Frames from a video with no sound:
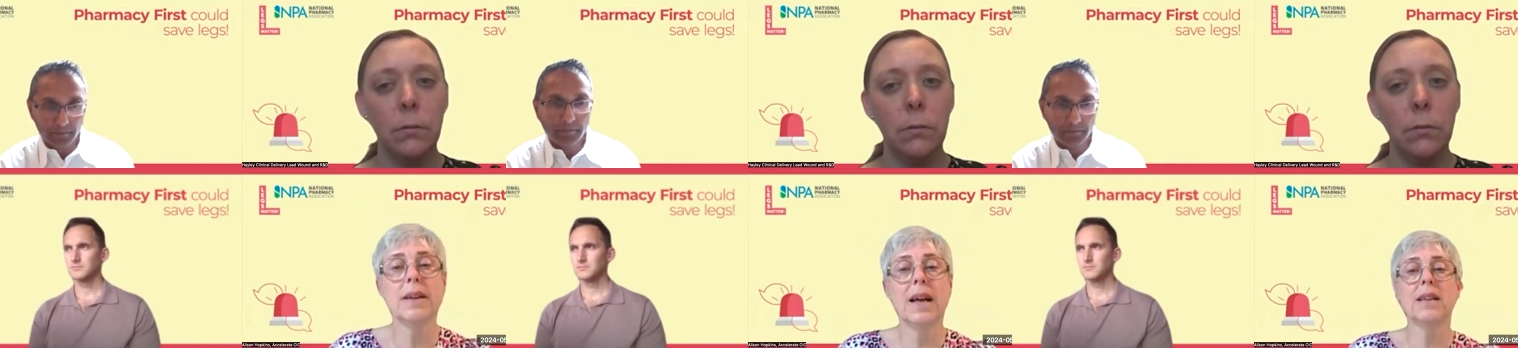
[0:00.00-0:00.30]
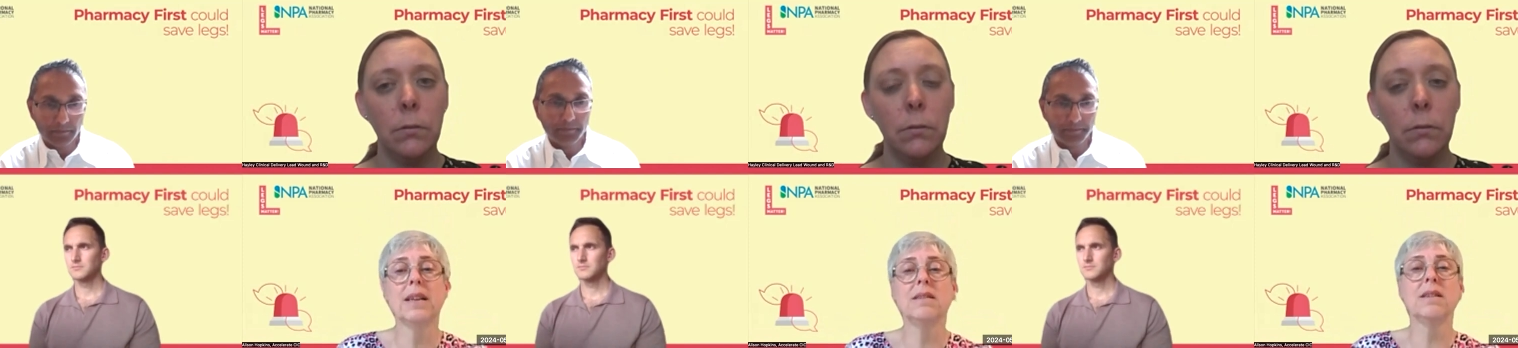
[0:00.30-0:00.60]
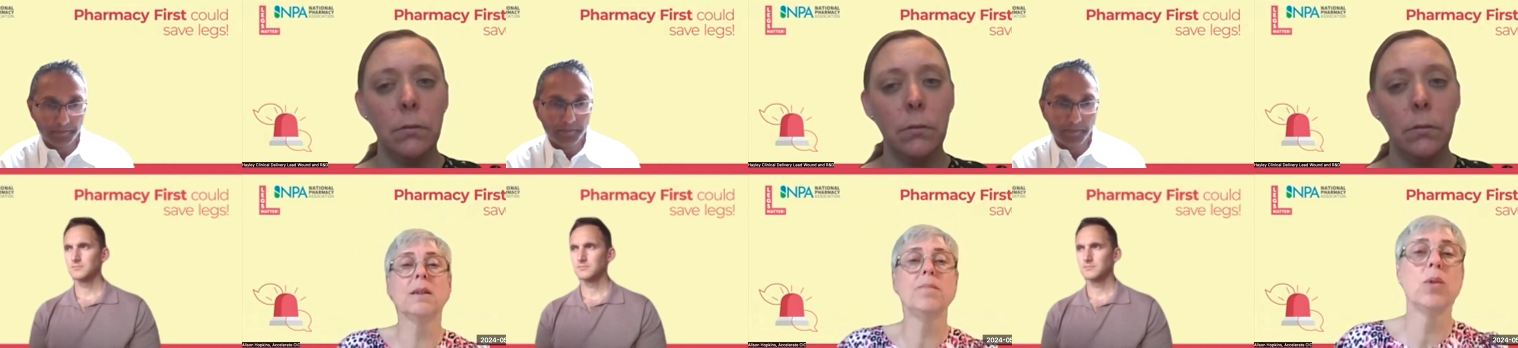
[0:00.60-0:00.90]
Speaker 1: and
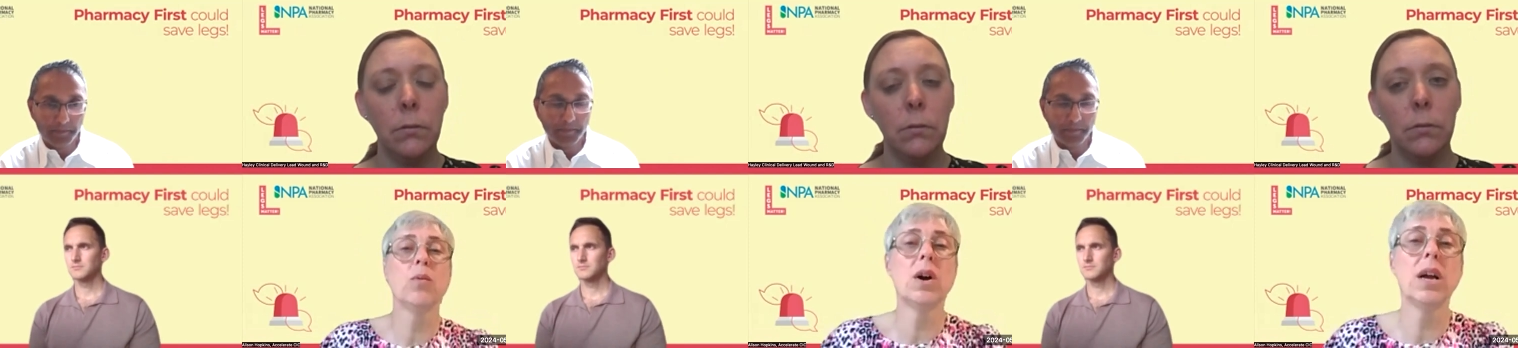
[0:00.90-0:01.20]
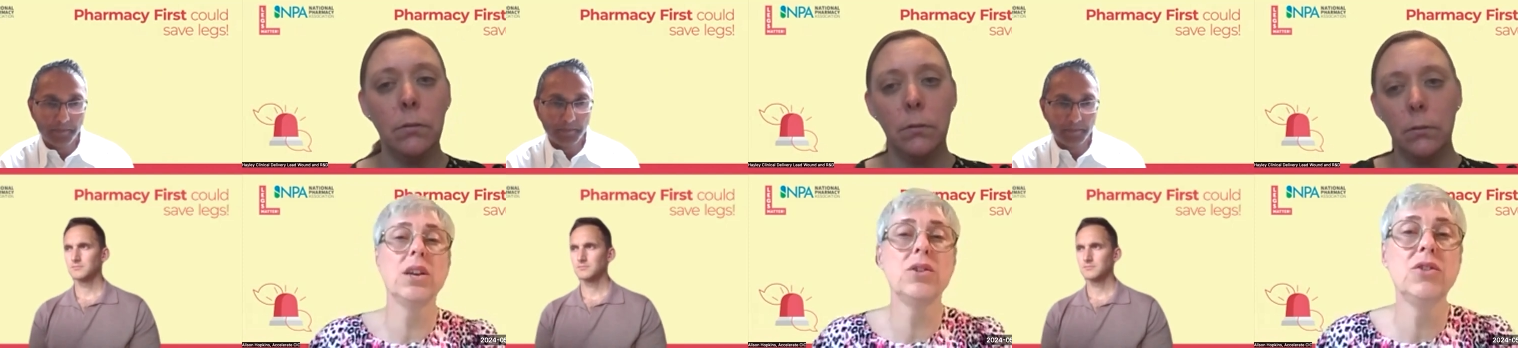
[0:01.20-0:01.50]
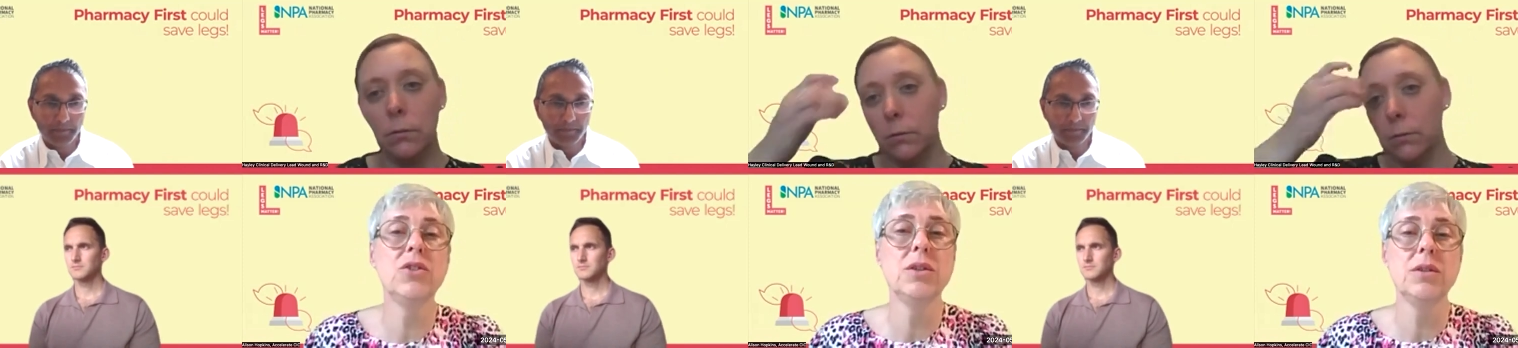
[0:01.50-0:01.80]
what I could
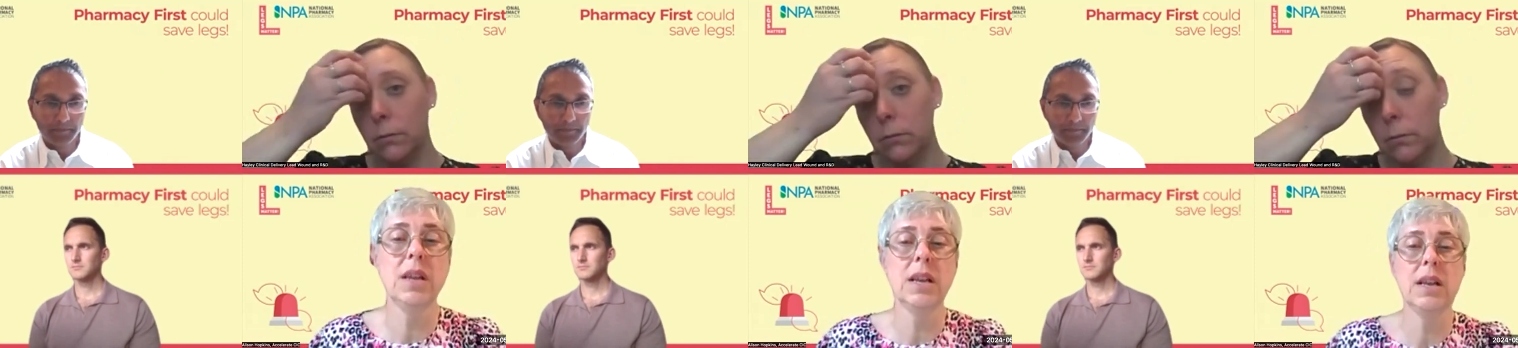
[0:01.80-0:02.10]
do